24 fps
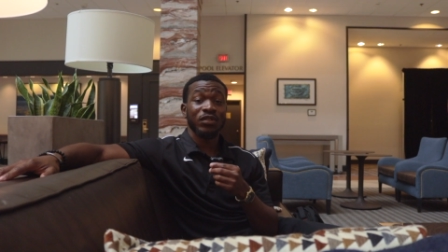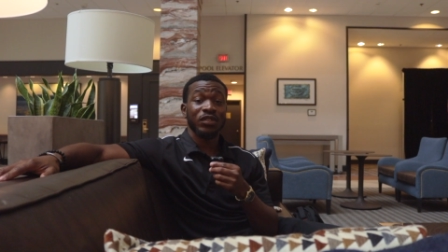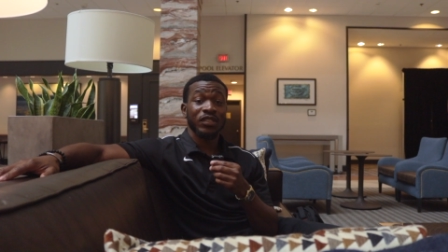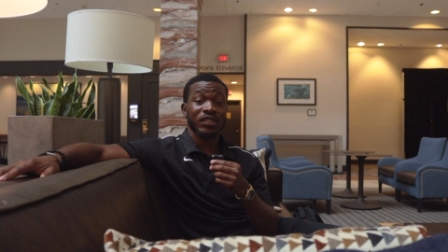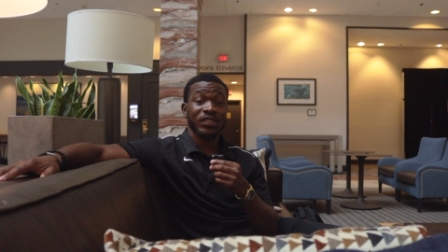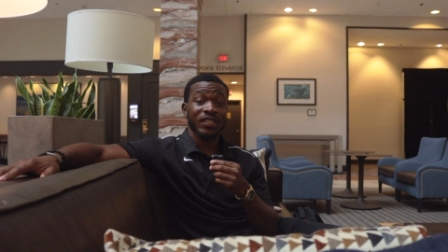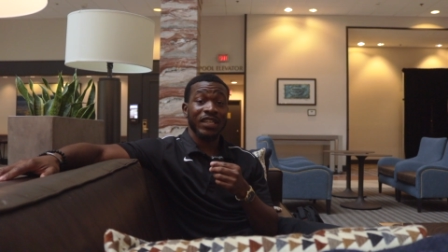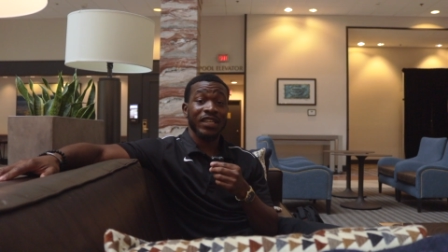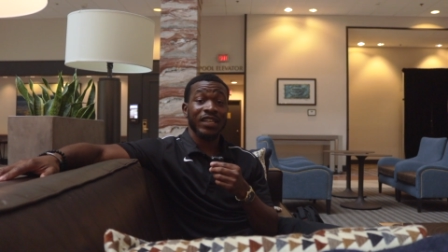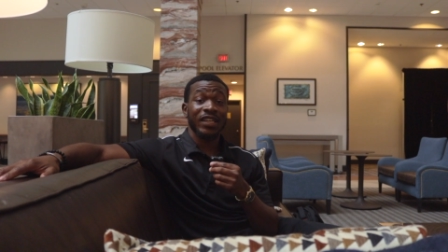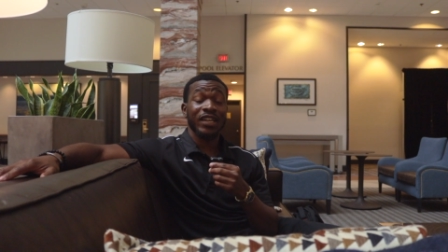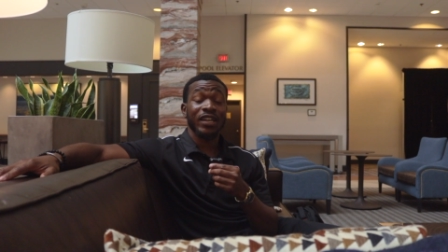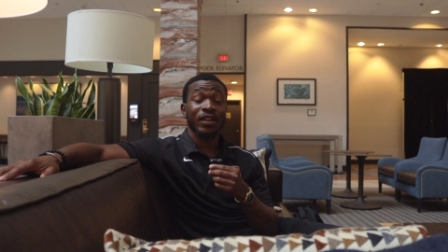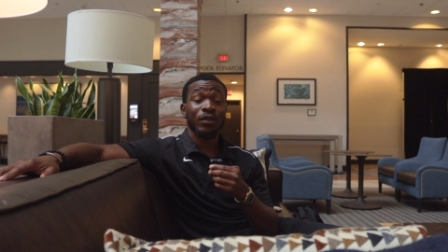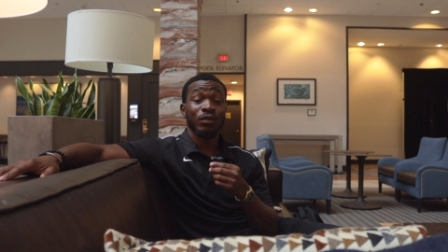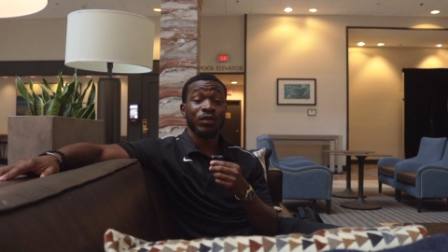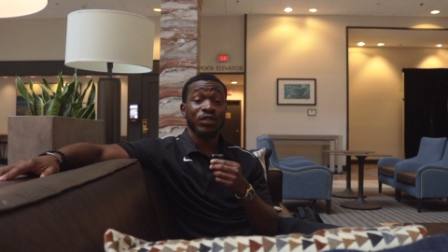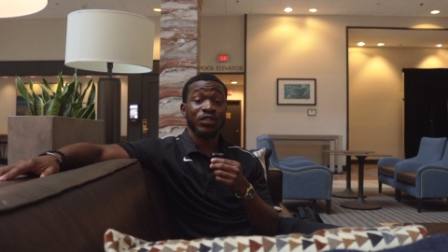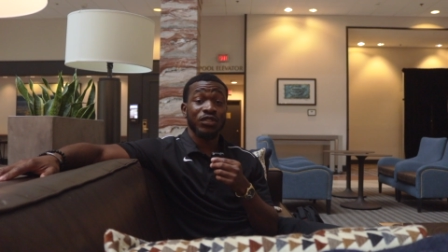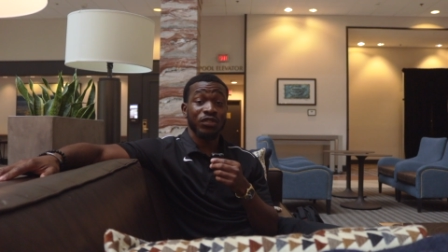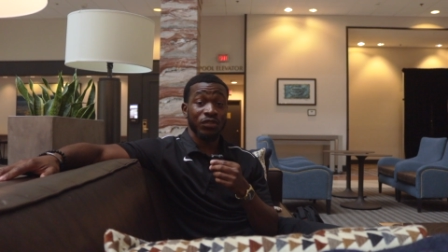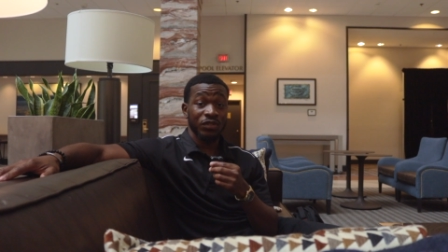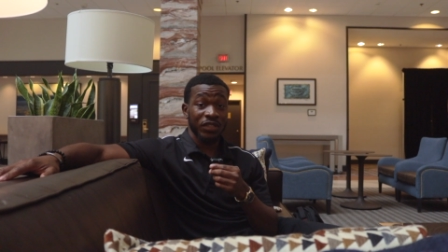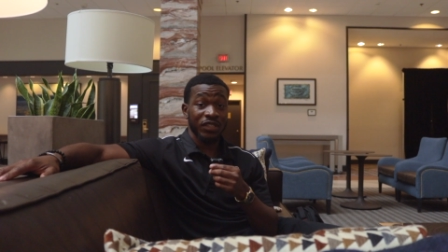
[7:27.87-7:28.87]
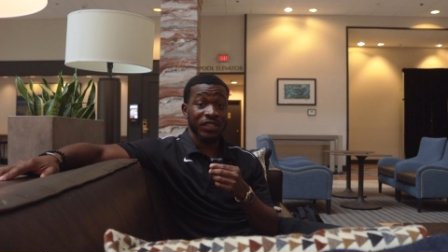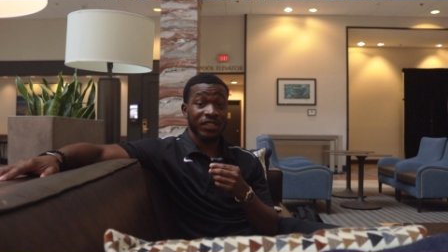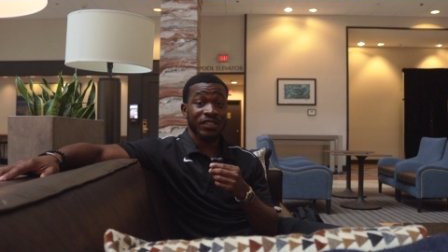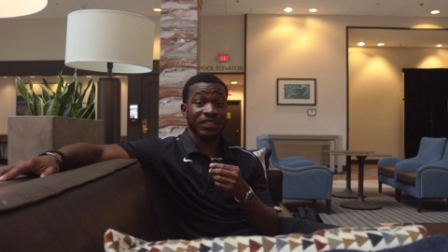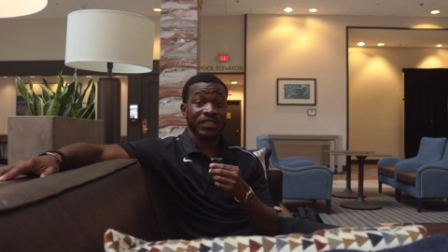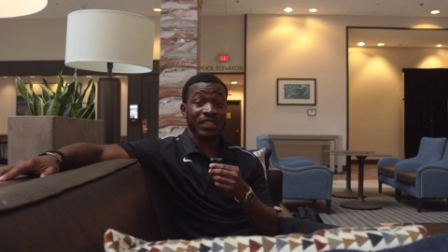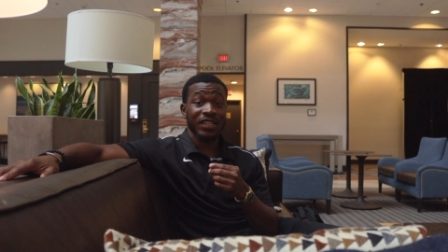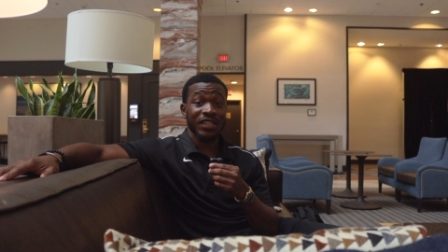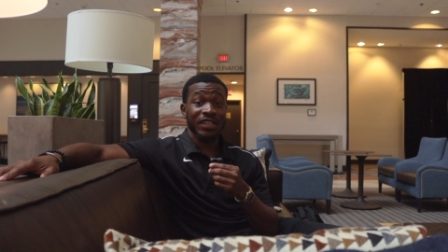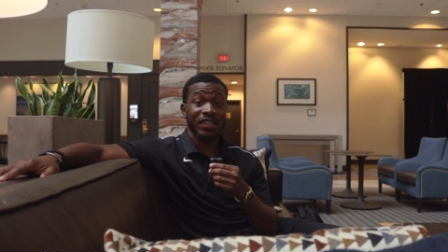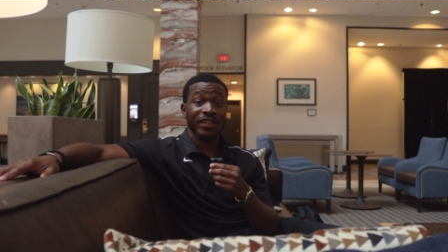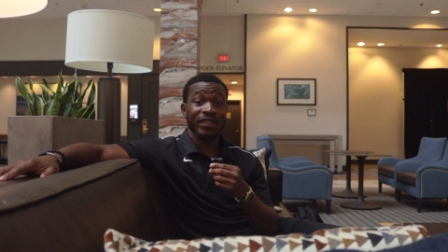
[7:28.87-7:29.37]
to take care of what you need to
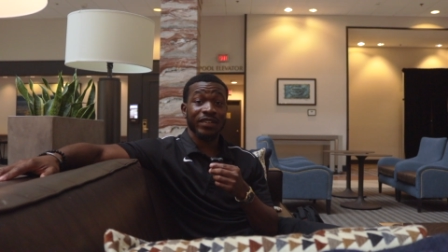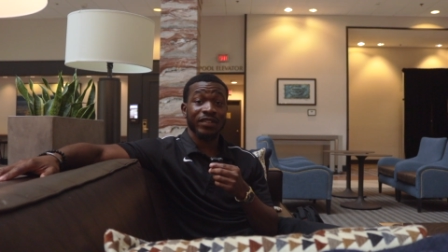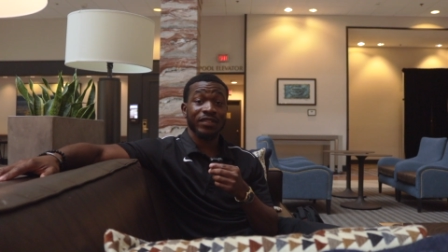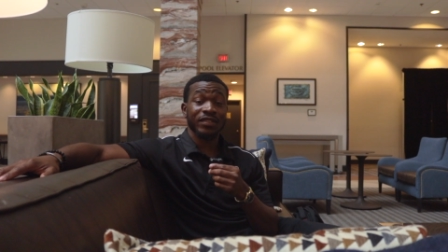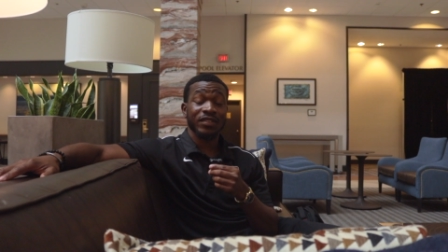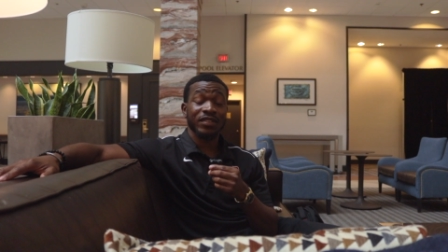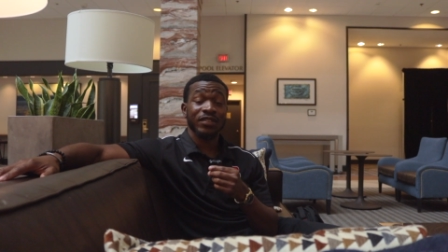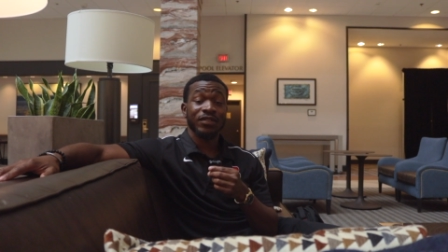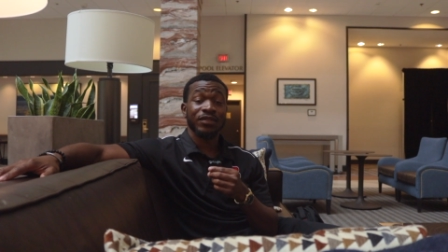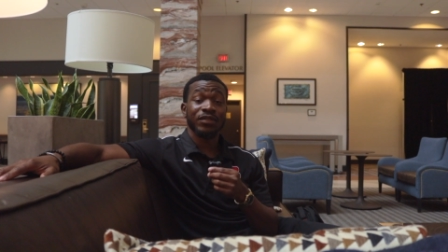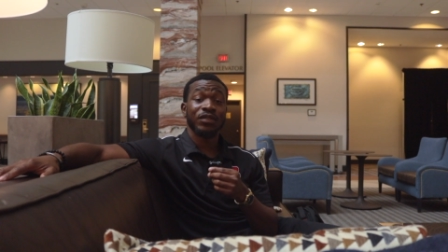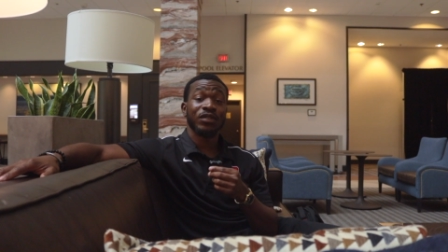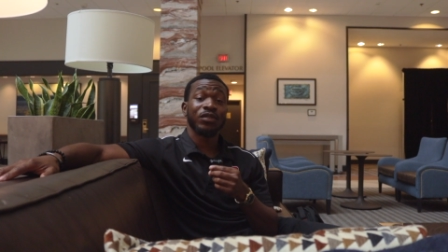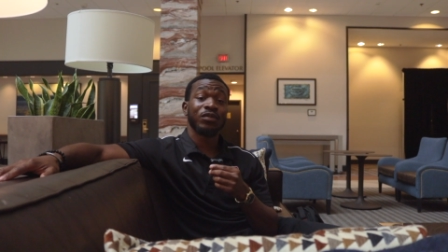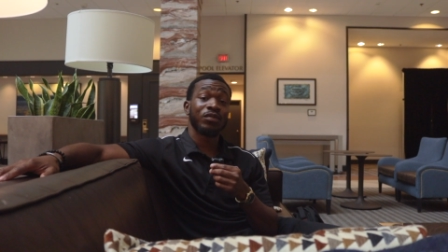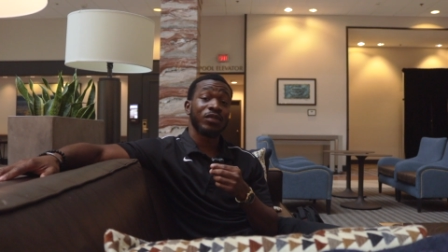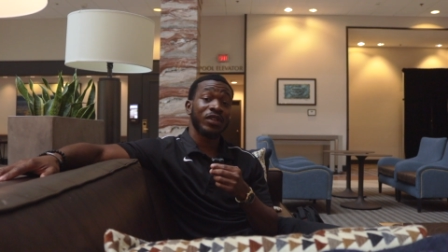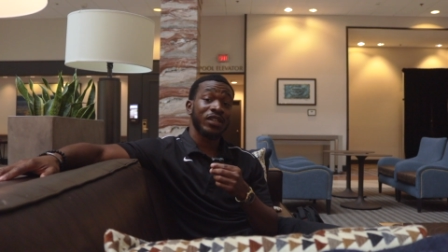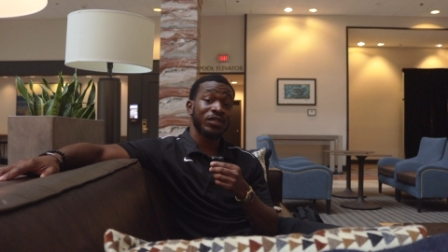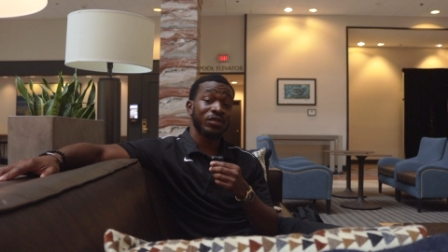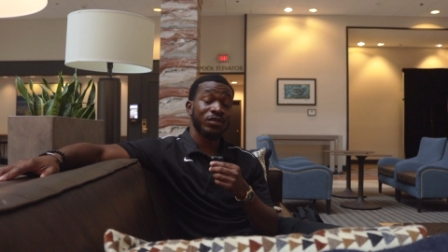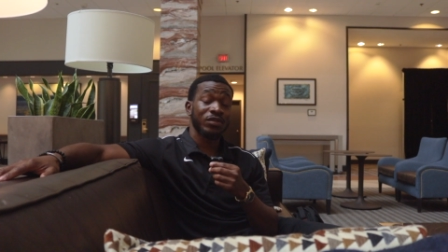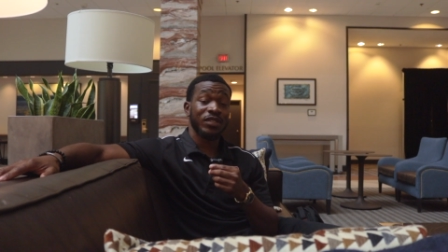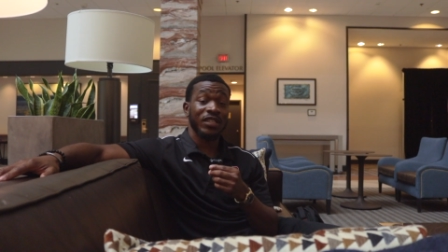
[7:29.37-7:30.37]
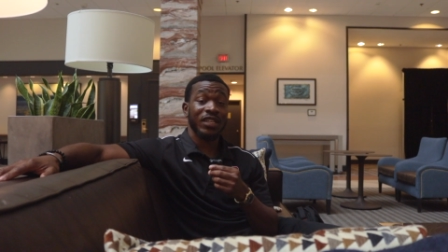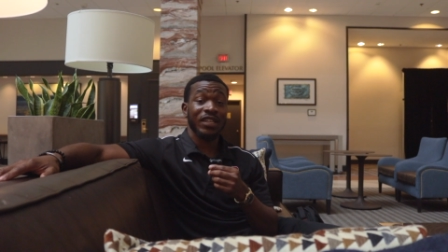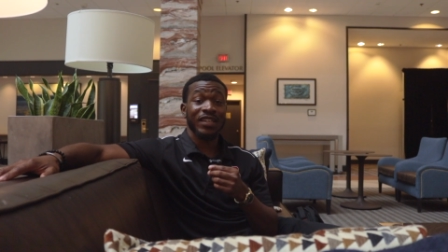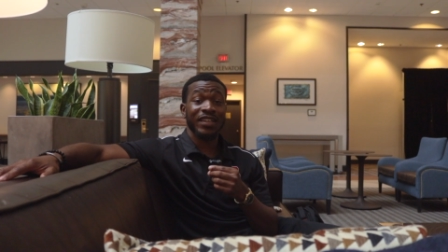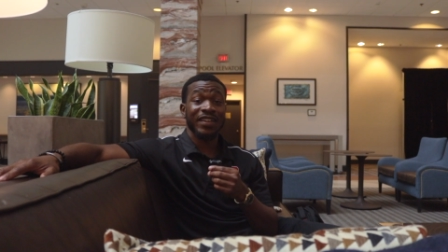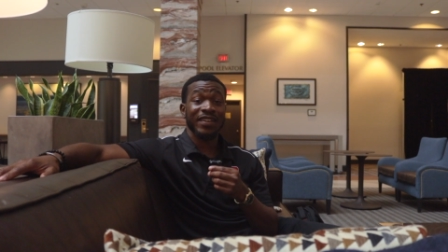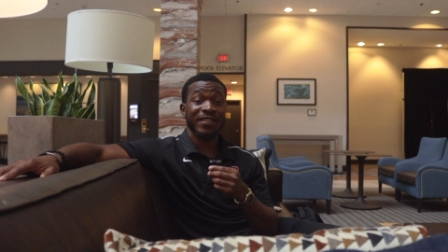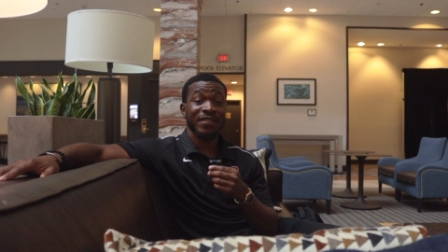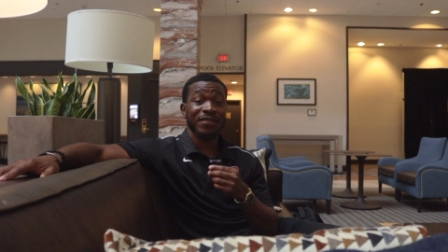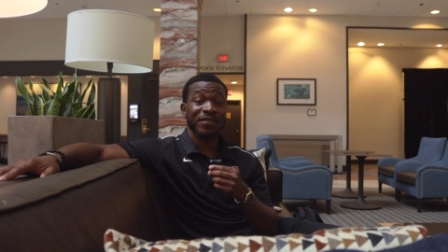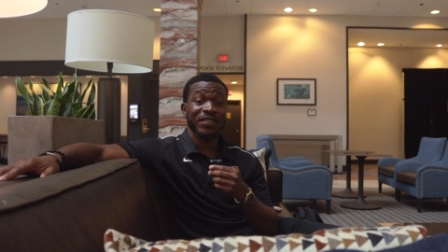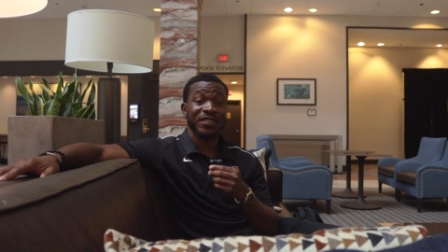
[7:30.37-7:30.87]
take care of, the rest will take
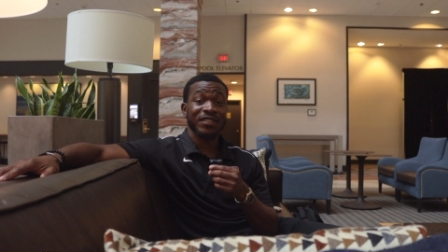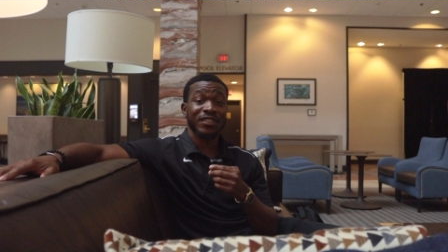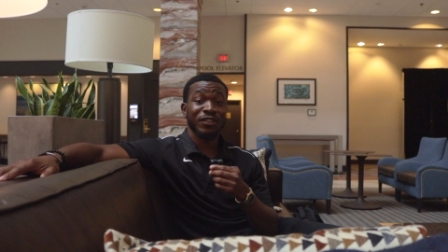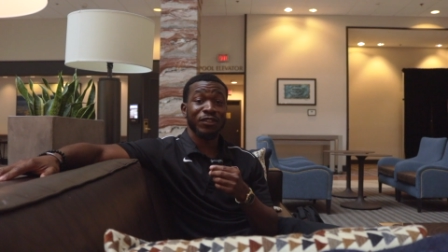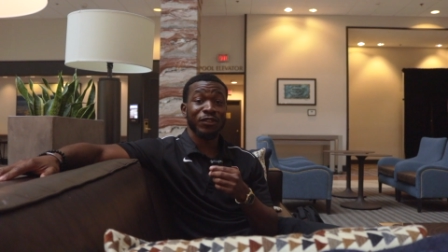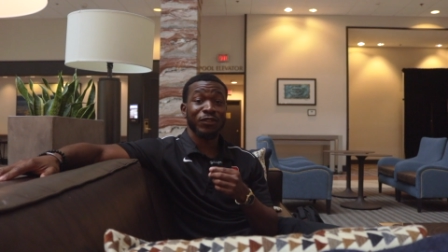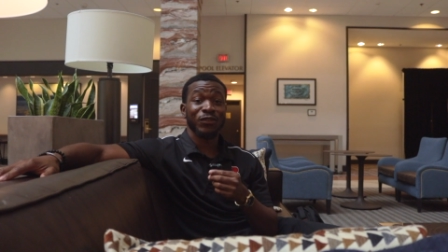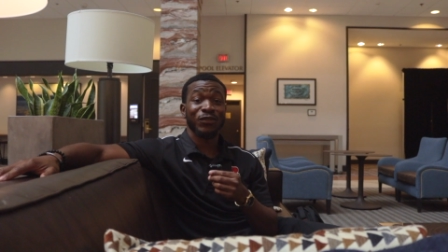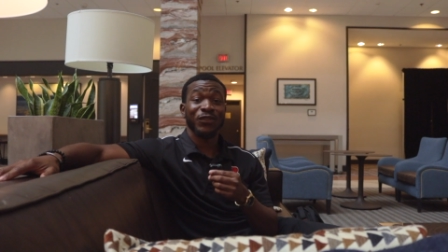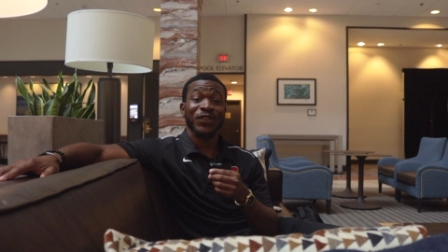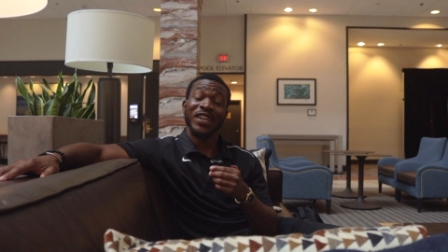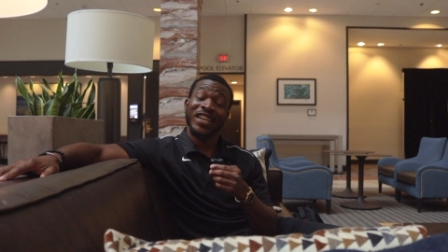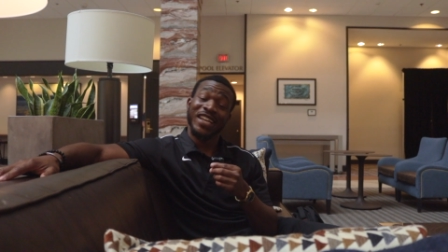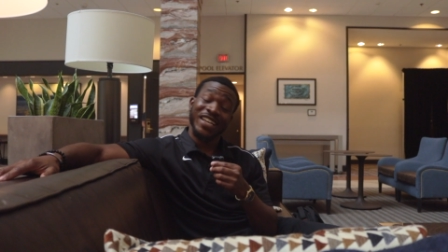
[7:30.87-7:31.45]
care of itself.